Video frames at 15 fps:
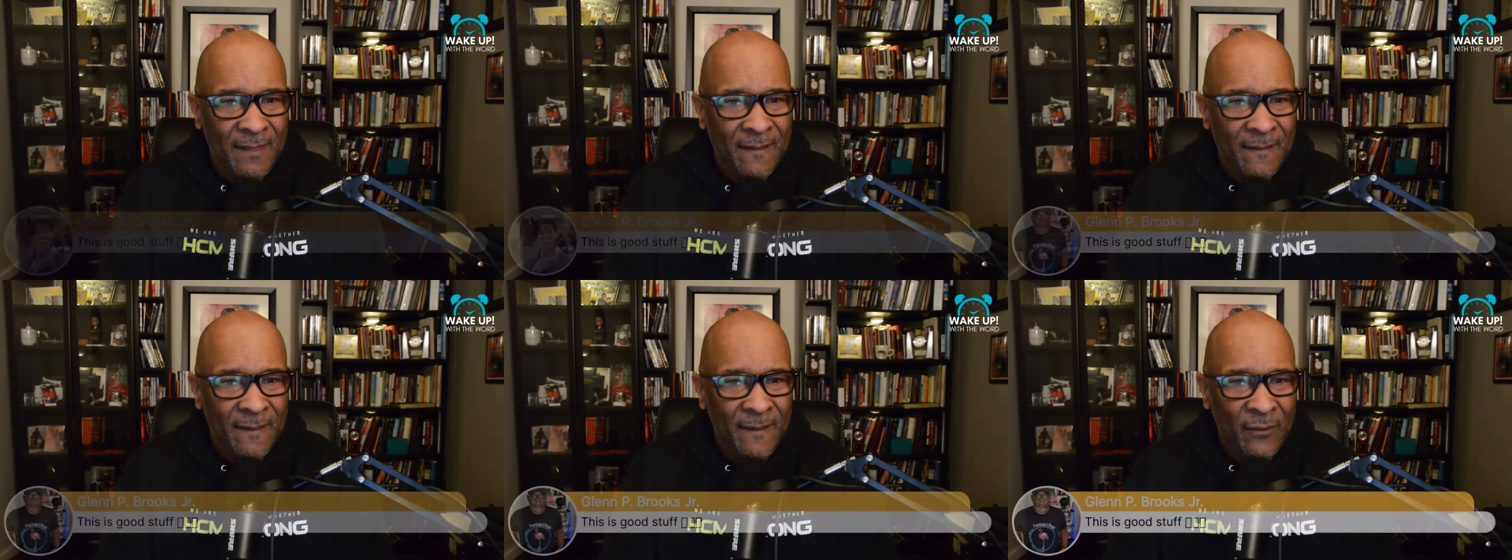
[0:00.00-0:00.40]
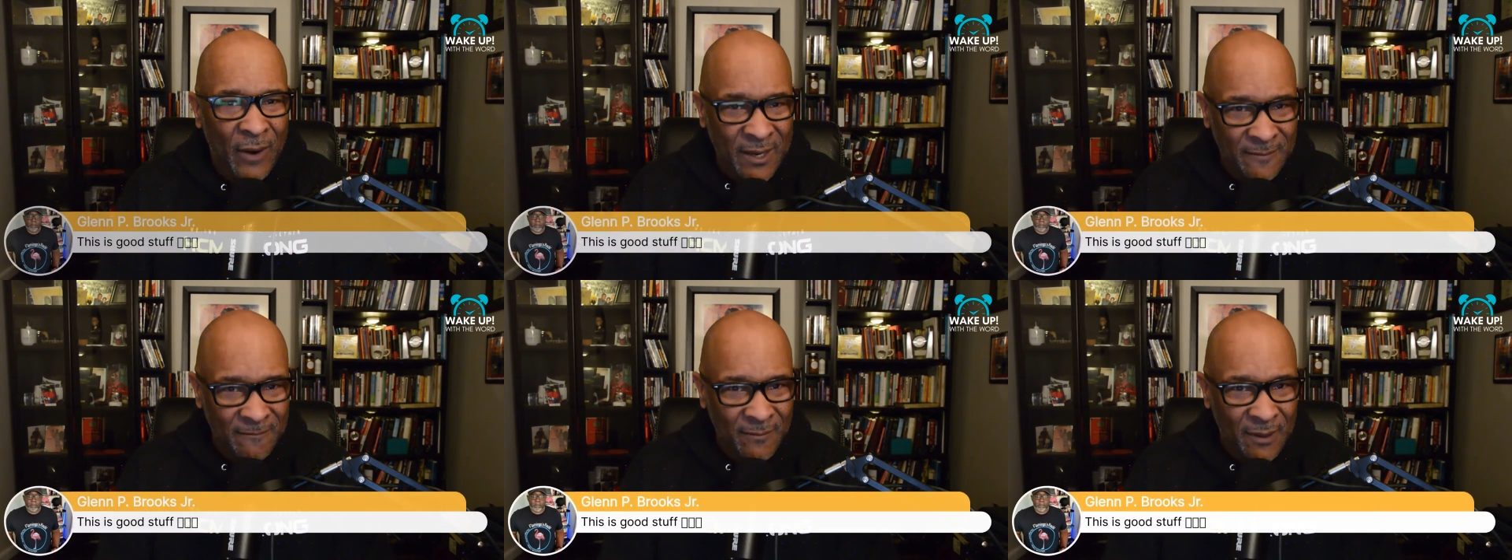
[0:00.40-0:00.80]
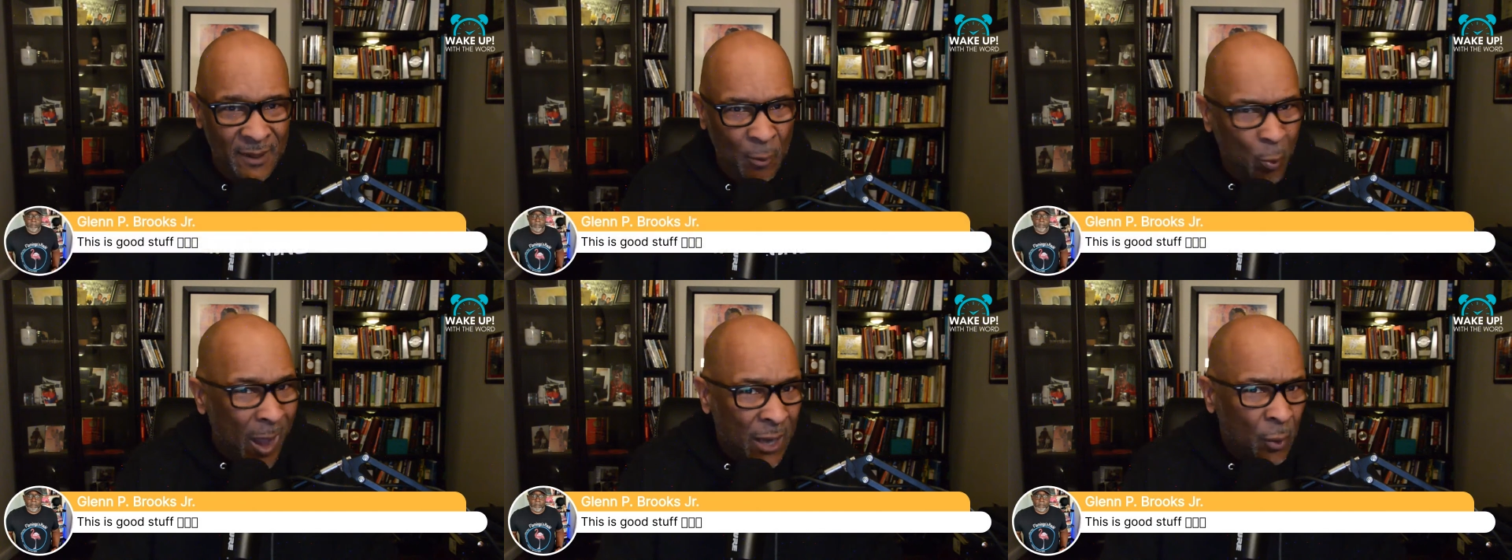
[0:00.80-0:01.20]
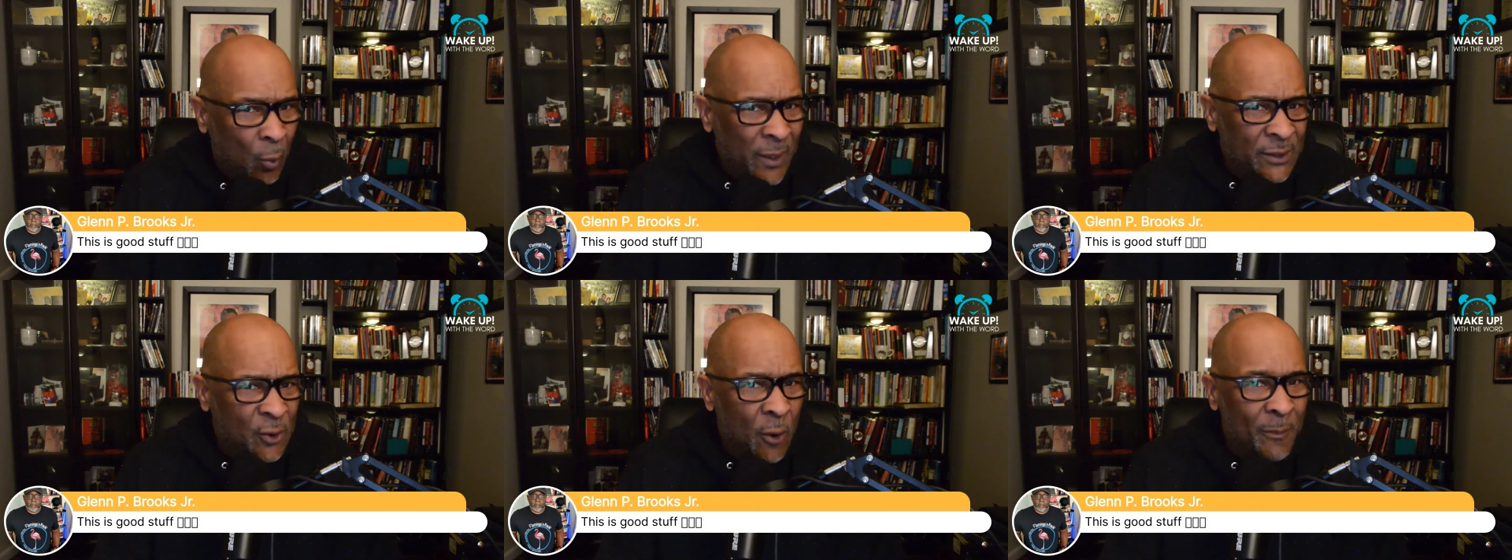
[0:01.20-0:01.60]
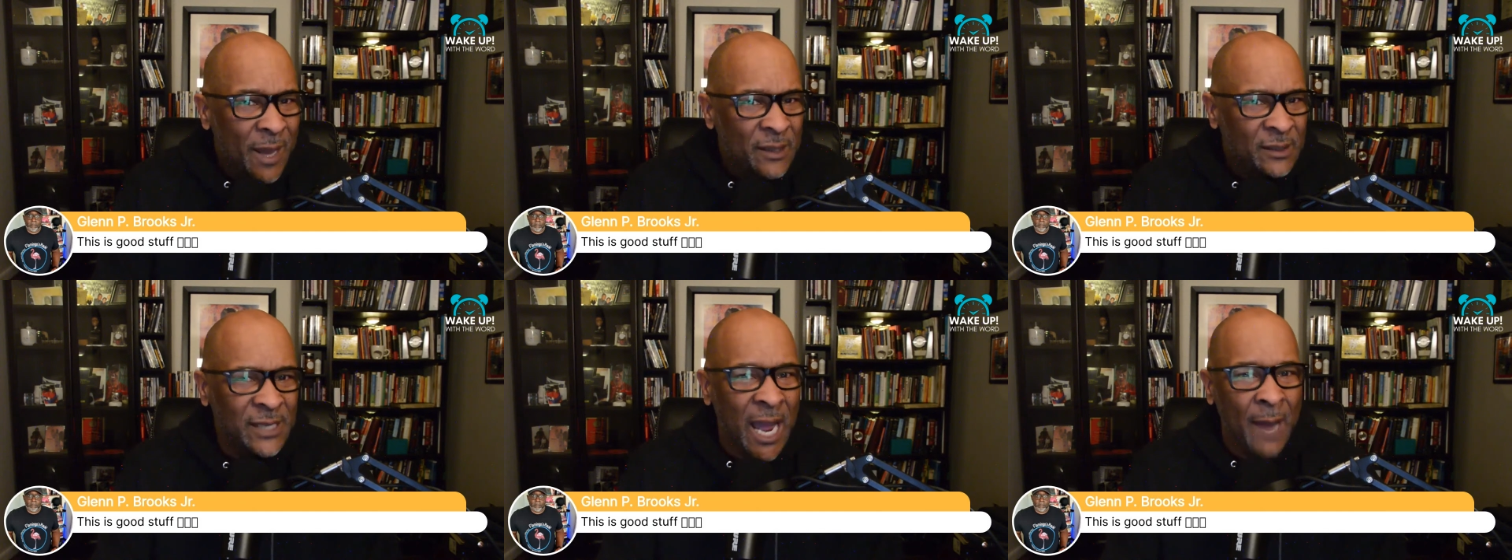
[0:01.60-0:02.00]
Right? Why don't we do a
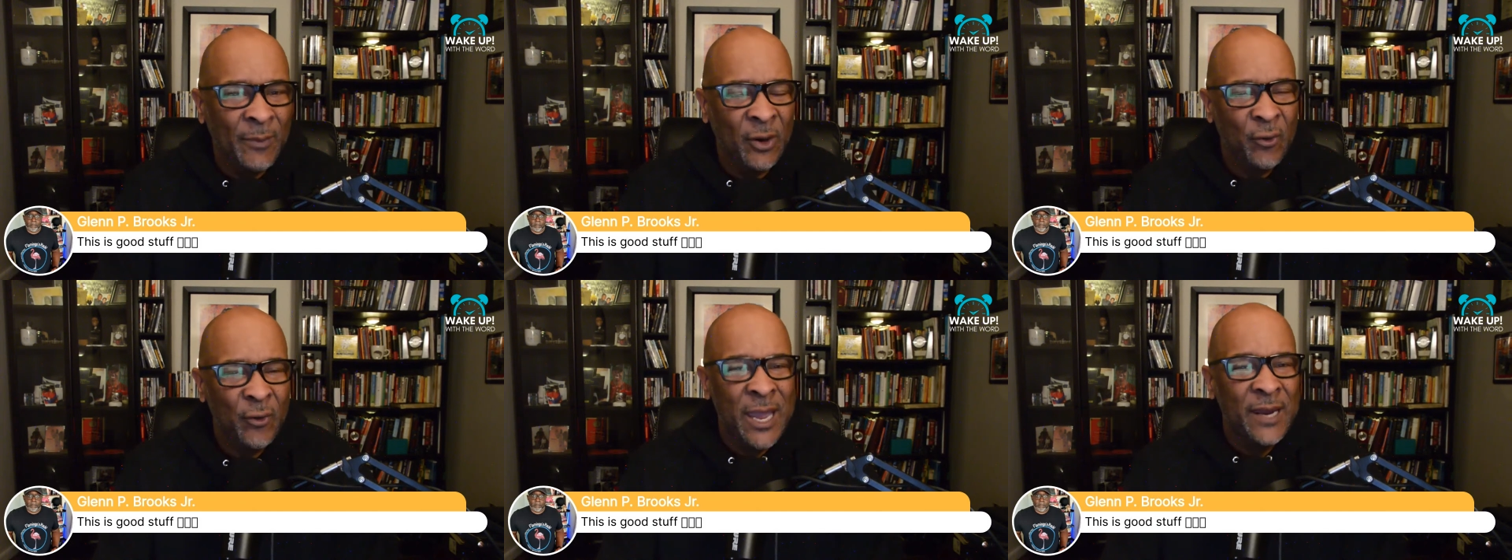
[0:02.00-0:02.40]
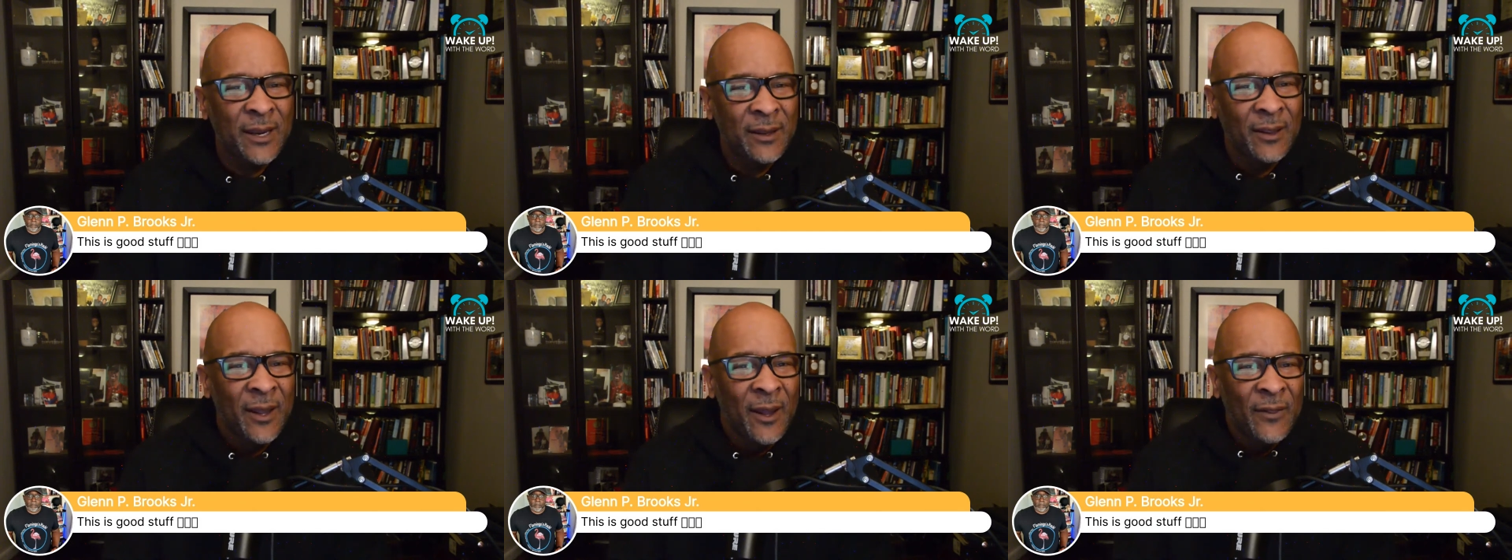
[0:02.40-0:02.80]
better job of creating